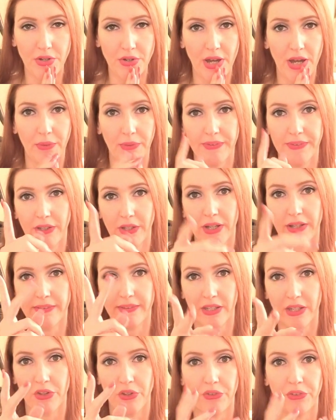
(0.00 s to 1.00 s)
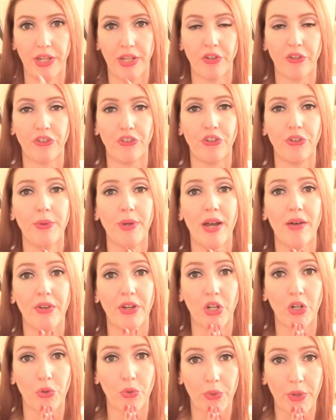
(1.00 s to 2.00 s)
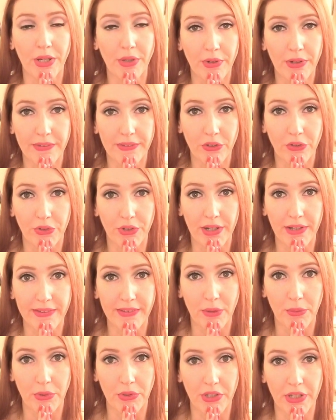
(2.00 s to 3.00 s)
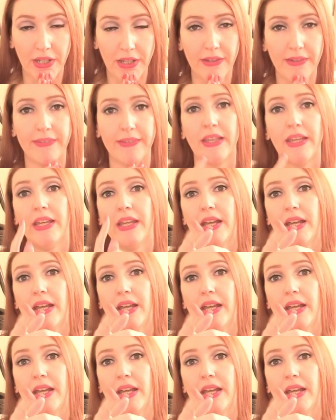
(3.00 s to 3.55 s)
I will see you guys another day or two. Have a great rest of your next couple of days.